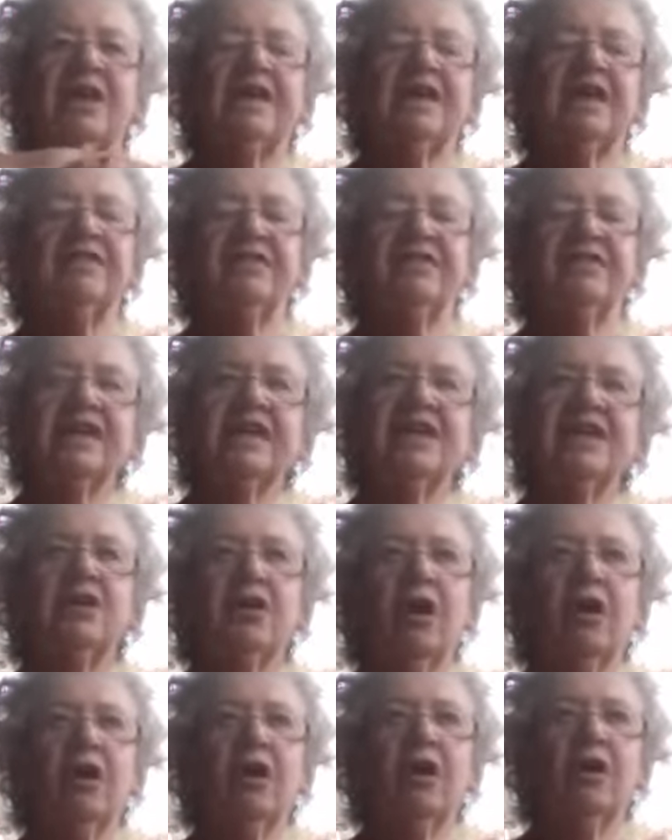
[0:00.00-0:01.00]
and I think he
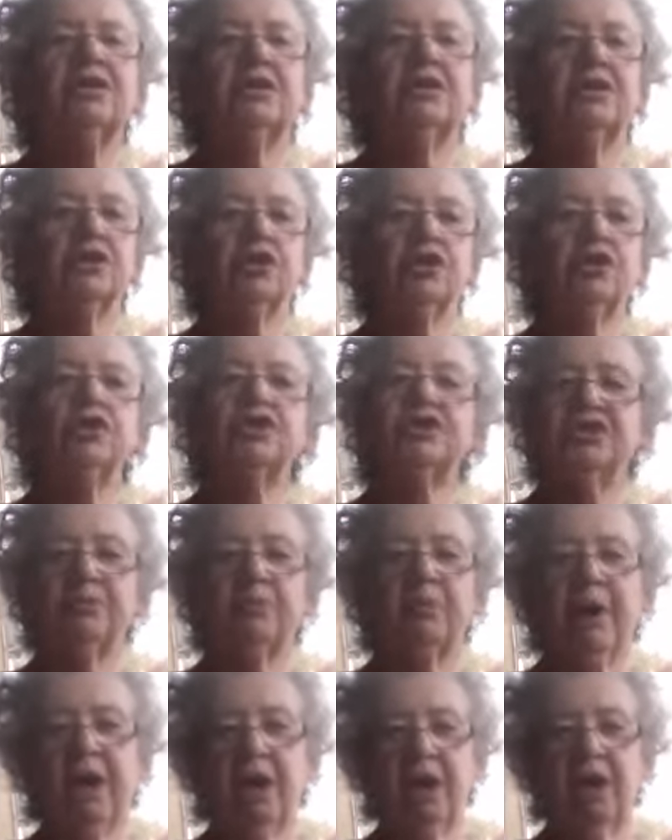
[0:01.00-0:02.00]
called it the
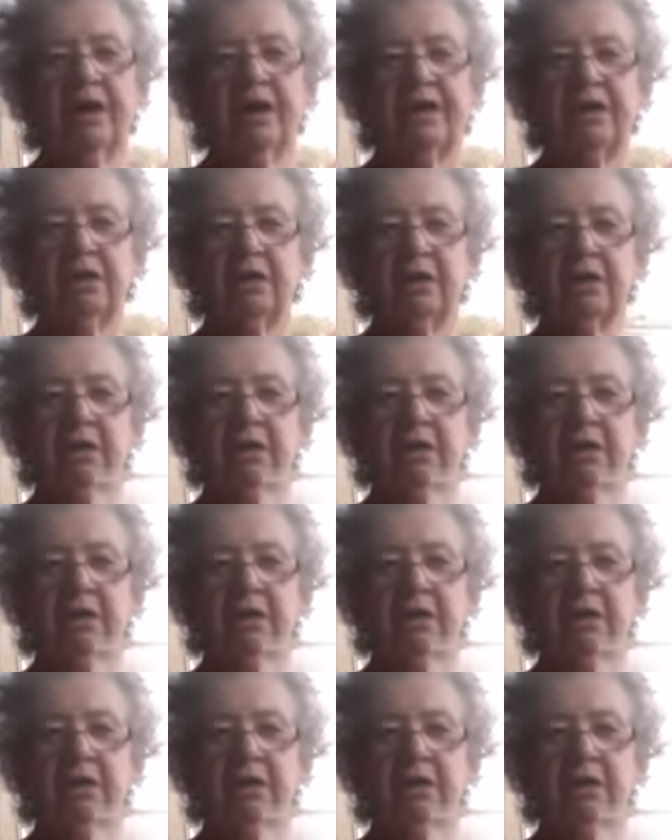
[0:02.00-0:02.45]
Kush pine,